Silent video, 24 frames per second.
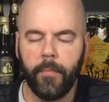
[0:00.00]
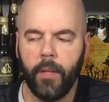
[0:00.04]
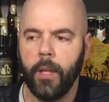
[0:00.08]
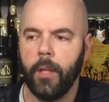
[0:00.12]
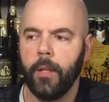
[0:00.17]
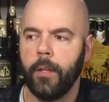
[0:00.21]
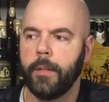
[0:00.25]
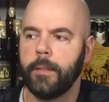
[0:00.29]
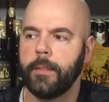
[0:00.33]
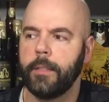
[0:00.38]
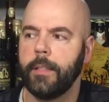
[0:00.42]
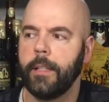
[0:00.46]

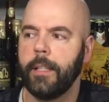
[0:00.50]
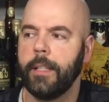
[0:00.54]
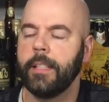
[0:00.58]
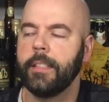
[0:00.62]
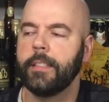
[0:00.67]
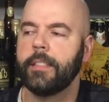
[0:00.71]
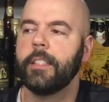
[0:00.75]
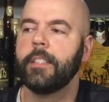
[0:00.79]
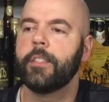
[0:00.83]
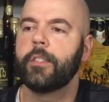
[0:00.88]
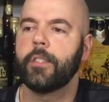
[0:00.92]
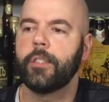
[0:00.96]
And
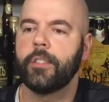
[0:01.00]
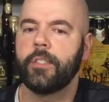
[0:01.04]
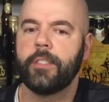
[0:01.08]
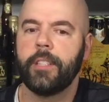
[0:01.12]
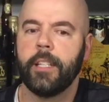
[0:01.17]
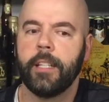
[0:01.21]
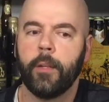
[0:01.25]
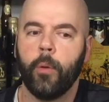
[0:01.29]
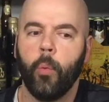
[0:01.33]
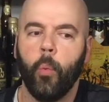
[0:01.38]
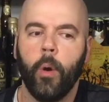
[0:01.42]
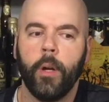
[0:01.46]
it's
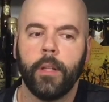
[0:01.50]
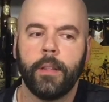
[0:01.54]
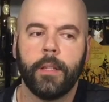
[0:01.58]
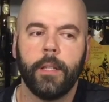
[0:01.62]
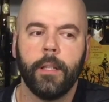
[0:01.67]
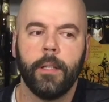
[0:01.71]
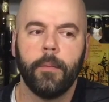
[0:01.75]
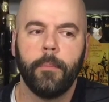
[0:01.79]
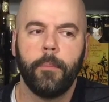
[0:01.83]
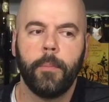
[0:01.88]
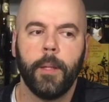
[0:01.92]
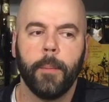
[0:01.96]
interesting what
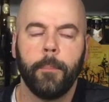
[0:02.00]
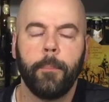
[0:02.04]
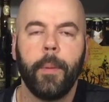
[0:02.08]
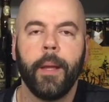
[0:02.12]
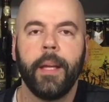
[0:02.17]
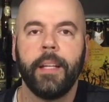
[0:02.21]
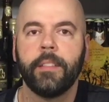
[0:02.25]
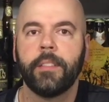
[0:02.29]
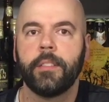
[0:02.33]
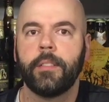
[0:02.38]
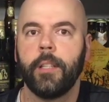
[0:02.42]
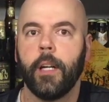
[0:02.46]
the
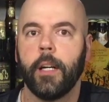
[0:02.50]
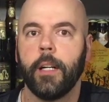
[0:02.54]
base